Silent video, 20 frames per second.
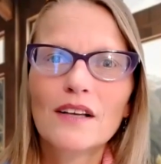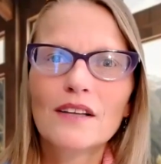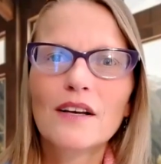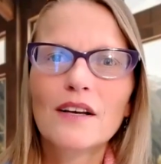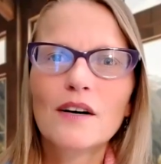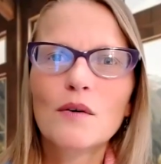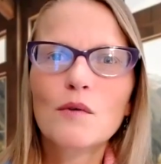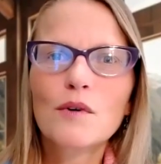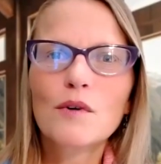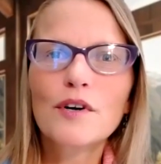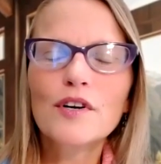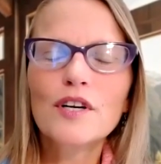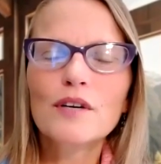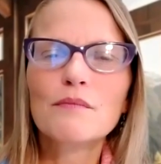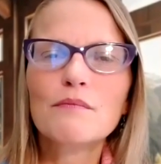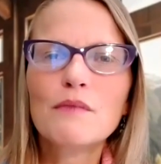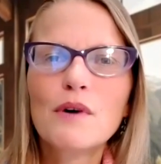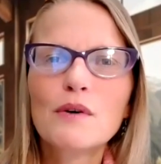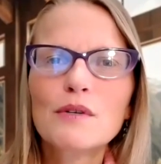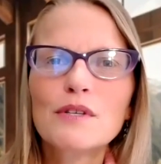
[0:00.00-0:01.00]
that
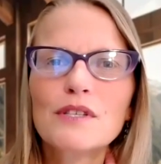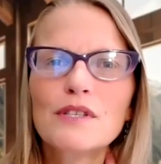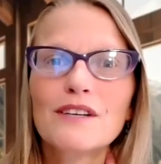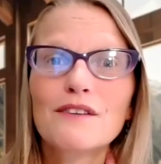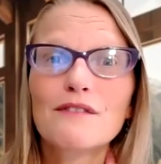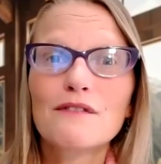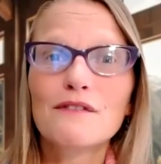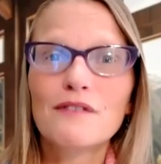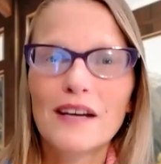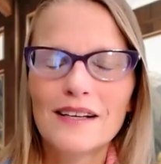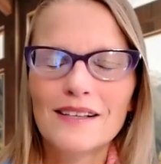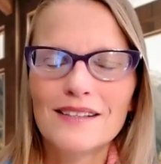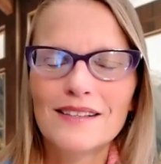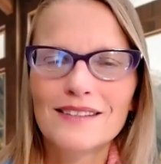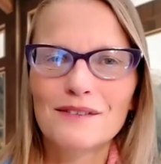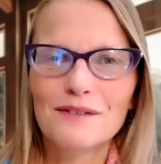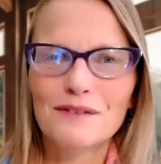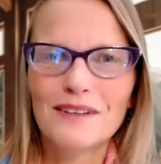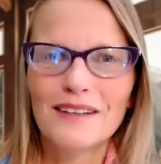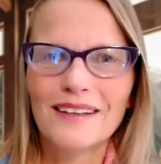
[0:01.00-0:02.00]
work most
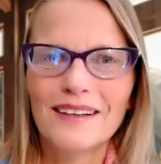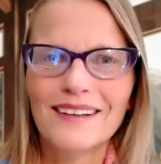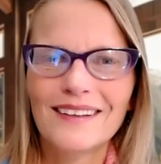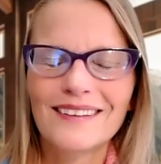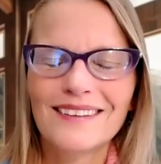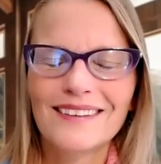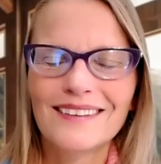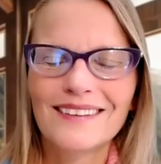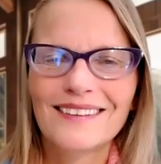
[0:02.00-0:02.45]
effectively.